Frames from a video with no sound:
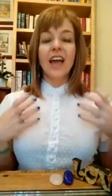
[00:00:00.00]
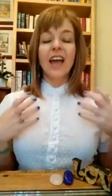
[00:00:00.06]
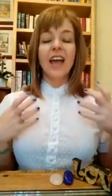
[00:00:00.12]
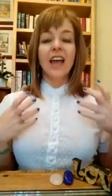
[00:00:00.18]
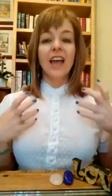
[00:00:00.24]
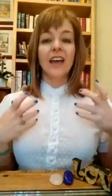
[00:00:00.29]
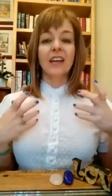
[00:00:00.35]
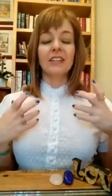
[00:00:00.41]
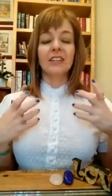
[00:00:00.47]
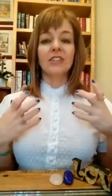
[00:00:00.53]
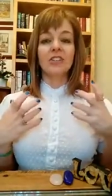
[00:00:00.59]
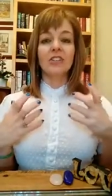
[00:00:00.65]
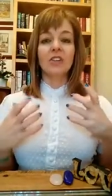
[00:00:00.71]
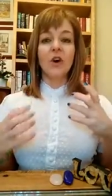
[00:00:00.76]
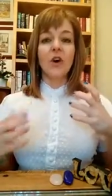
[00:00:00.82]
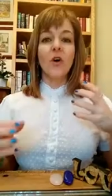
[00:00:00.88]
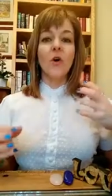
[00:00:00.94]
And
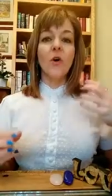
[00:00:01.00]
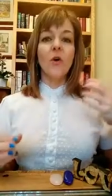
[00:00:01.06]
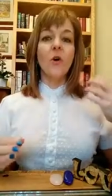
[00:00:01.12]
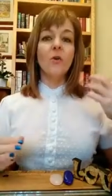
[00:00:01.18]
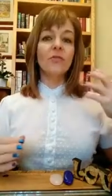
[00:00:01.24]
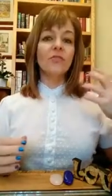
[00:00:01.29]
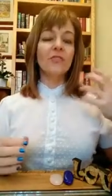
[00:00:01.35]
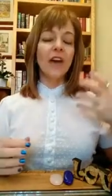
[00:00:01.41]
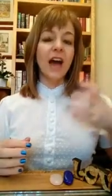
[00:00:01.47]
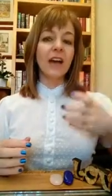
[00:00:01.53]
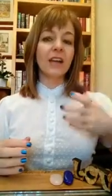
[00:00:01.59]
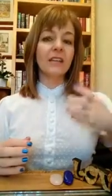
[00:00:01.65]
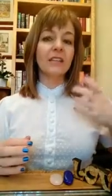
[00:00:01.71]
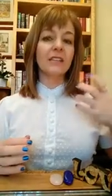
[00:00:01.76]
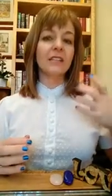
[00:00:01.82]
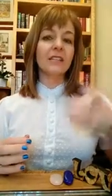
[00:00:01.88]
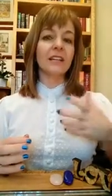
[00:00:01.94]
so
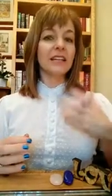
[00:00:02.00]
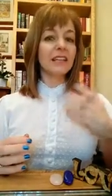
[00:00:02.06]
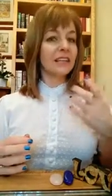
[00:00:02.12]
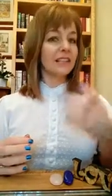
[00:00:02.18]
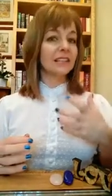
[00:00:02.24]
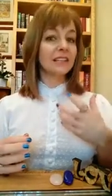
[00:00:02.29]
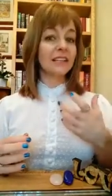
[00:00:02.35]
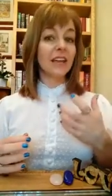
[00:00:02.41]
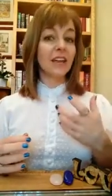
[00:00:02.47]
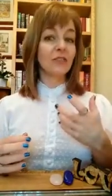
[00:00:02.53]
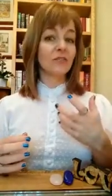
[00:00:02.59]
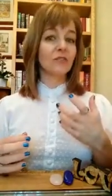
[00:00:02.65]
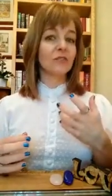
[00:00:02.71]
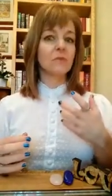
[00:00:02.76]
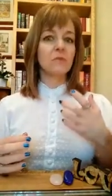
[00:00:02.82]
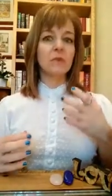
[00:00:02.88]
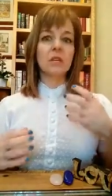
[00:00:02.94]
that is an indicator
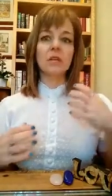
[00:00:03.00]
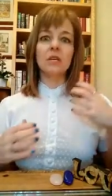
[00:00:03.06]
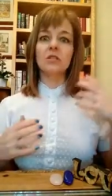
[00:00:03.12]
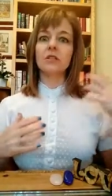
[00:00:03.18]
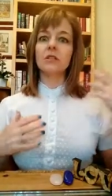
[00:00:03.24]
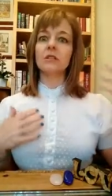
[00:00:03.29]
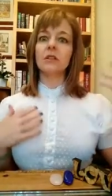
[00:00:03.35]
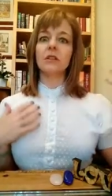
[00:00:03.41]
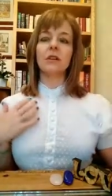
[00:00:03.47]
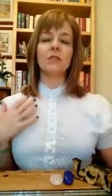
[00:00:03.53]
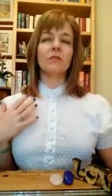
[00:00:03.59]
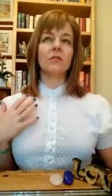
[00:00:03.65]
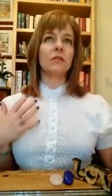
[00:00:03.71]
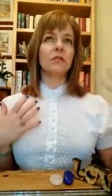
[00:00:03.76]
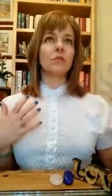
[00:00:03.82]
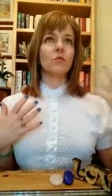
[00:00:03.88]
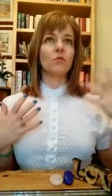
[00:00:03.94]
to me just that there
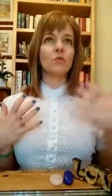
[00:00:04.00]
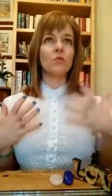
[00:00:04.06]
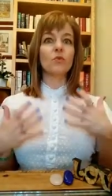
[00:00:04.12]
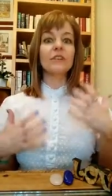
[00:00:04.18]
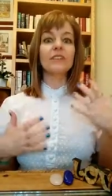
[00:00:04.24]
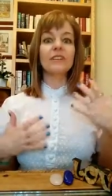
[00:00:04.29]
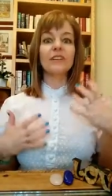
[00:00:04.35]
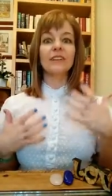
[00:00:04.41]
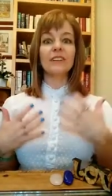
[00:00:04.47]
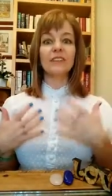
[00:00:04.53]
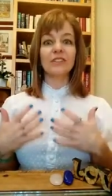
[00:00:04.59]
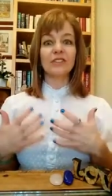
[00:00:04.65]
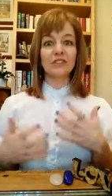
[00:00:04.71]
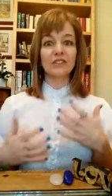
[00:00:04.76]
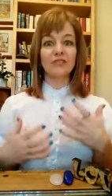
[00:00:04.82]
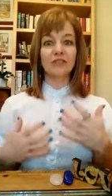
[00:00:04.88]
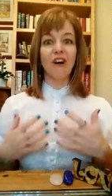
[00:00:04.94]
is some really
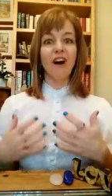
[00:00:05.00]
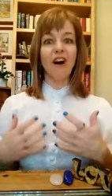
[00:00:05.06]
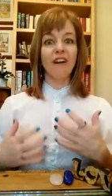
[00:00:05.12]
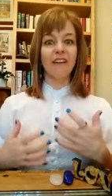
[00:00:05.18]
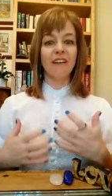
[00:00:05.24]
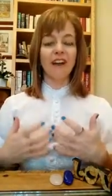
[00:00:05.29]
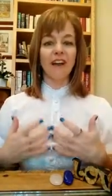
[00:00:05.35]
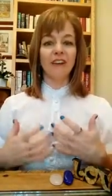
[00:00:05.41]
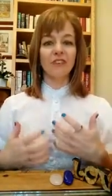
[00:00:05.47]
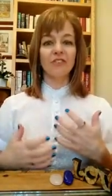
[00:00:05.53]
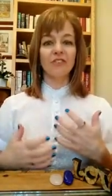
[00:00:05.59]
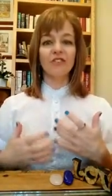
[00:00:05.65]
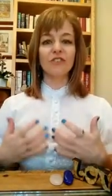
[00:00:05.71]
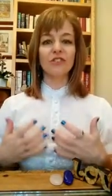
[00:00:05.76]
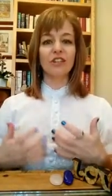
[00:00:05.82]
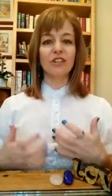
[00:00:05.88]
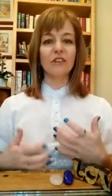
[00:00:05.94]
strong
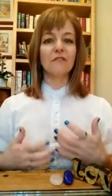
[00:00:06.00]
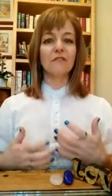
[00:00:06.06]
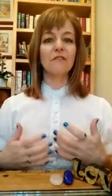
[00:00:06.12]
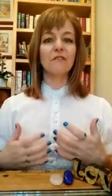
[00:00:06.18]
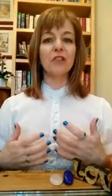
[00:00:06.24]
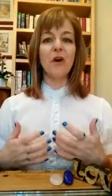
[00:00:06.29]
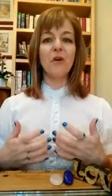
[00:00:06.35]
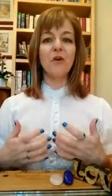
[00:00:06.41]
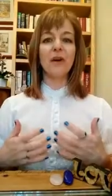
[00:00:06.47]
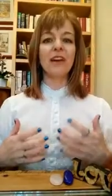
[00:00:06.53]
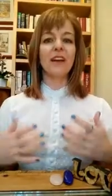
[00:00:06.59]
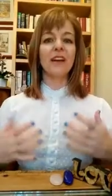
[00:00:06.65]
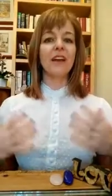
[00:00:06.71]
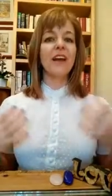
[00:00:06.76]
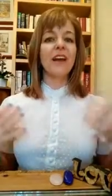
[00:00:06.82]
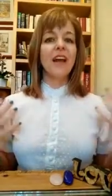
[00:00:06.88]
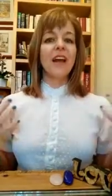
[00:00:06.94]
energy
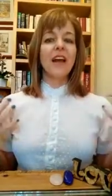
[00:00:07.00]
flowing,